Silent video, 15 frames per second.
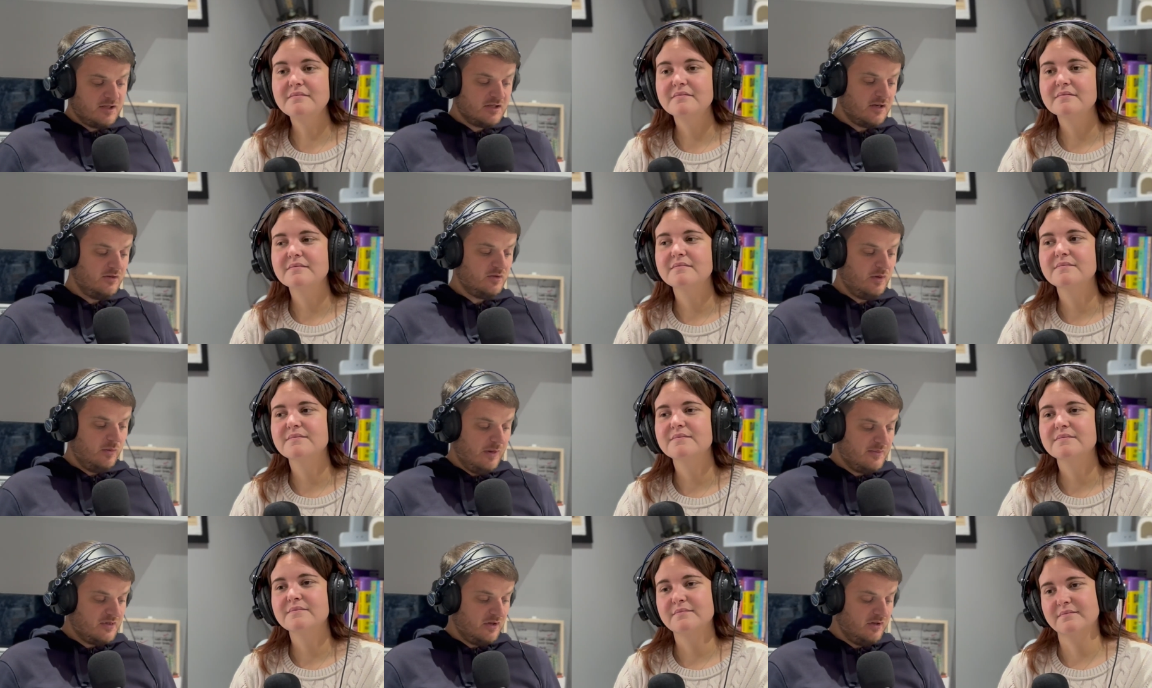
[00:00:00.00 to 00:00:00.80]
Speaker 1: Just go to our
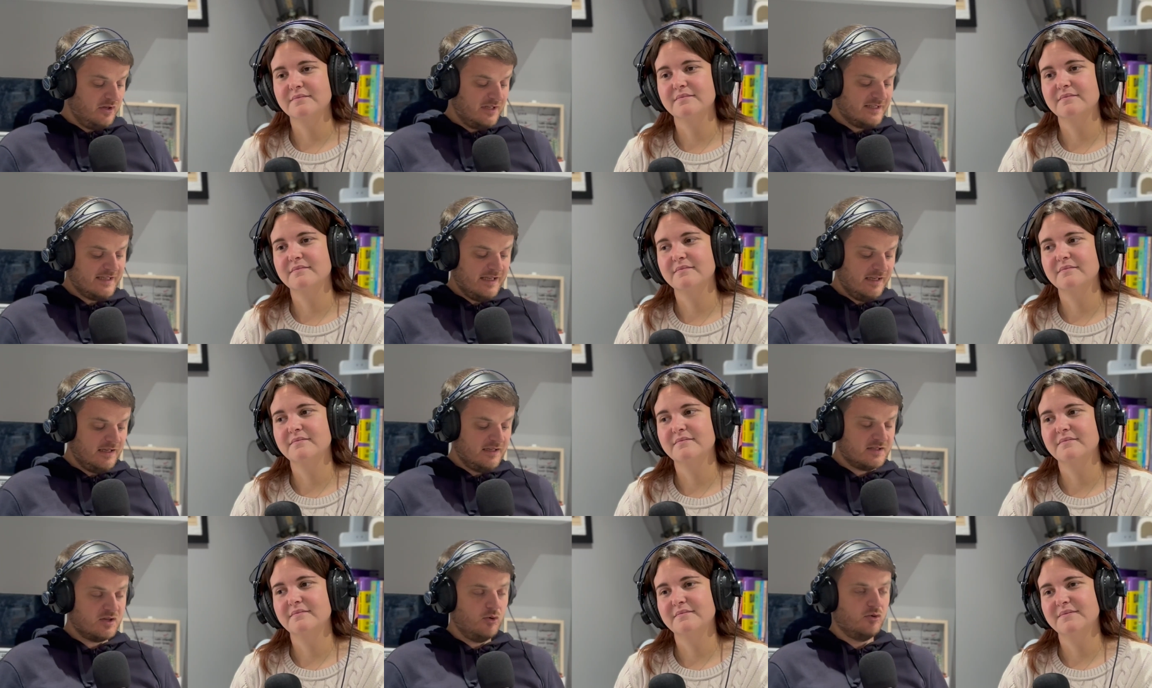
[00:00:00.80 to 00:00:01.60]
website and you can take it.
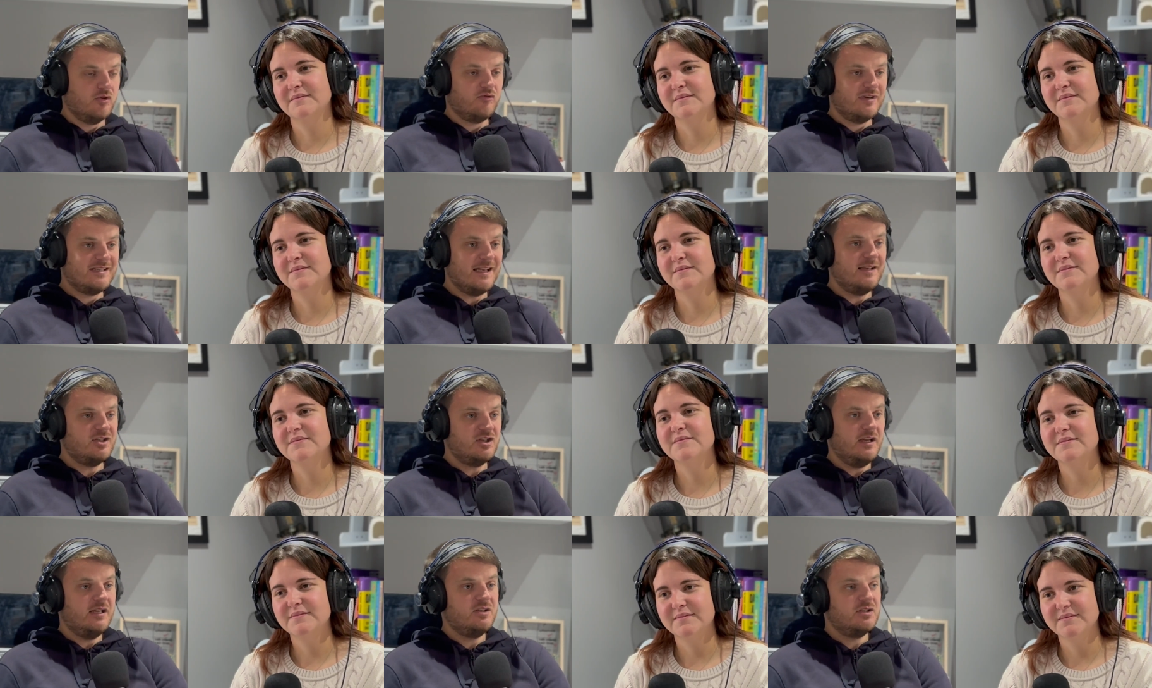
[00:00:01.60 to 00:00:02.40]
It's called The
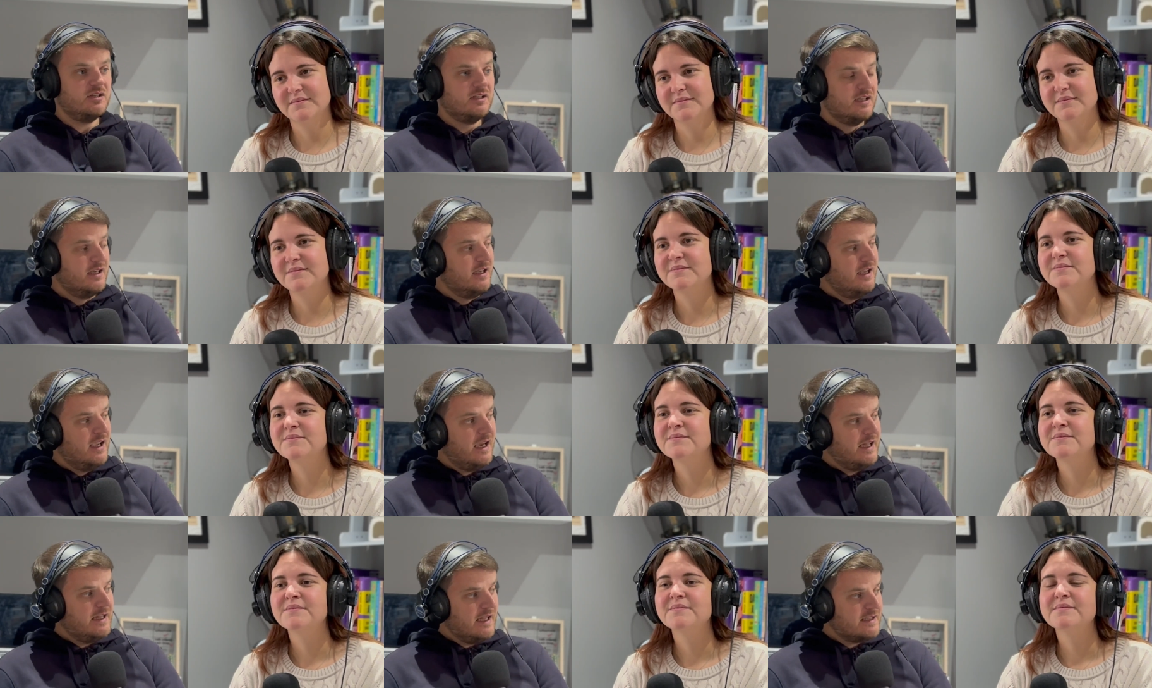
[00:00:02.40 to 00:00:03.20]
Retention Engine.
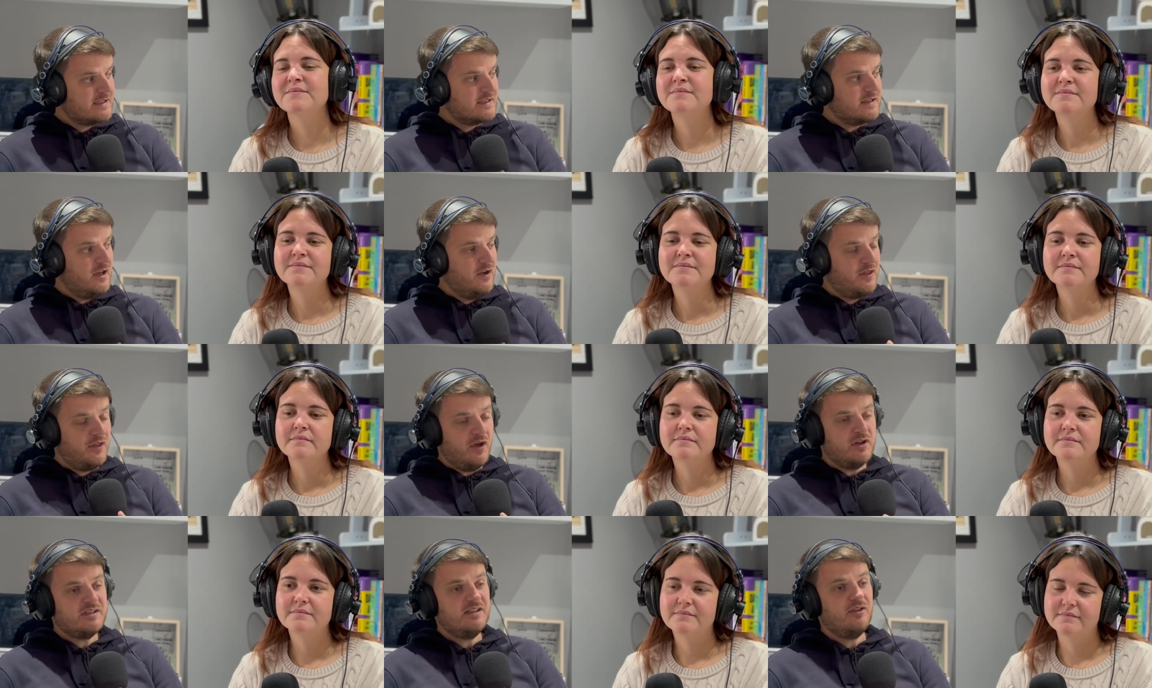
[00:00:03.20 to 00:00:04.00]
And that's a
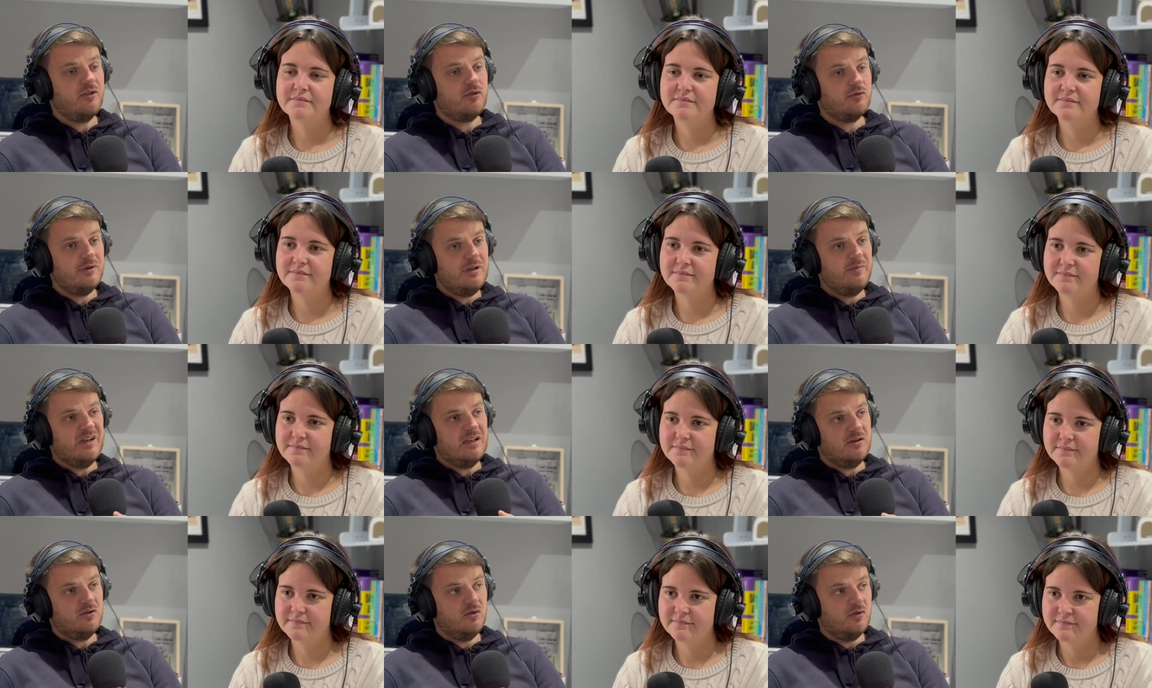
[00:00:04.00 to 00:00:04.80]
33
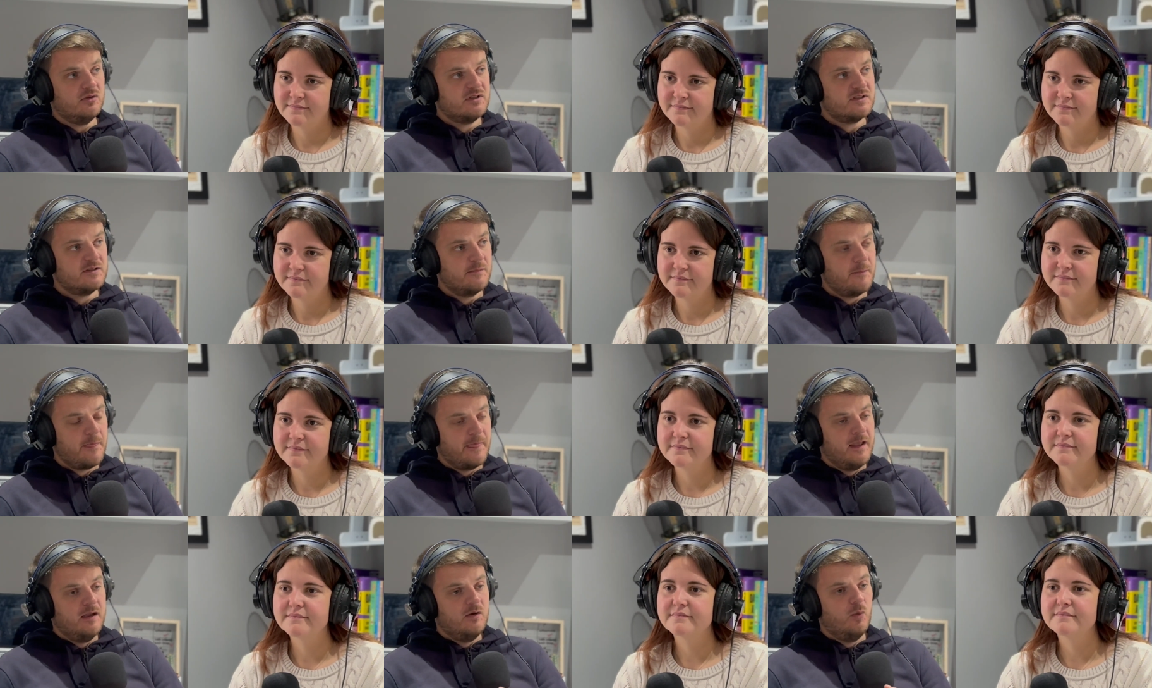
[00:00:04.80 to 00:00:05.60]
minute course
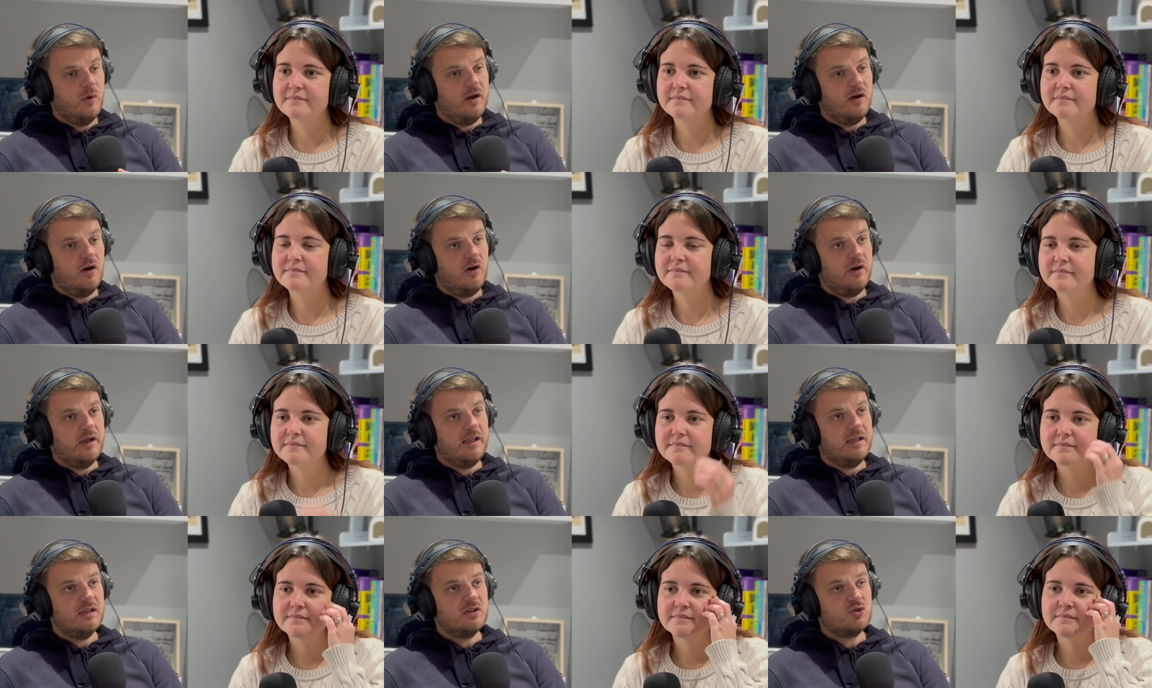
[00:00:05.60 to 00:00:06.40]
where I